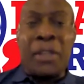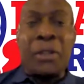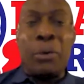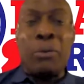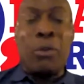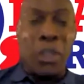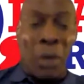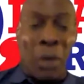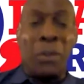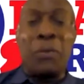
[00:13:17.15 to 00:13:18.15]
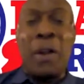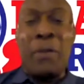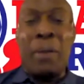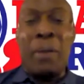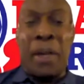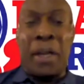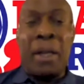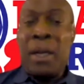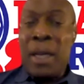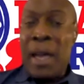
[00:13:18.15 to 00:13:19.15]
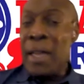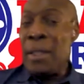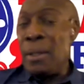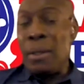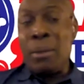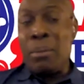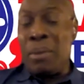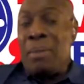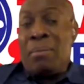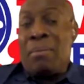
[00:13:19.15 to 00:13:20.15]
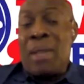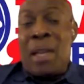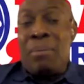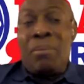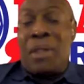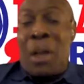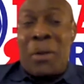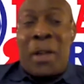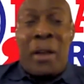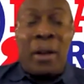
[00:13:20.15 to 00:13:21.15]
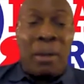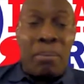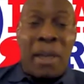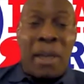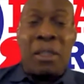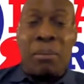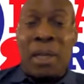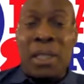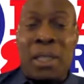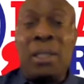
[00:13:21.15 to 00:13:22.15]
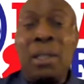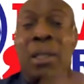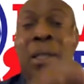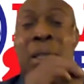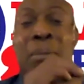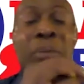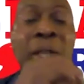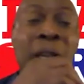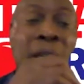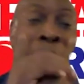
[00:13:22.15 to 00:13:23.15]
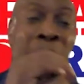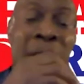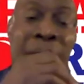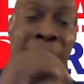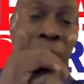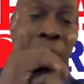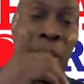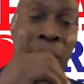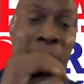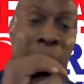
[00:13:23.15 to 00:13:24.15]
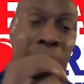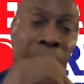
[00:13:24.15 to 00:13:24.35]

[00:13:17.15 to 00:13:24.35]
Roy Jones is very, very big. And let them don't get hurt, make some money, bring it home to their family.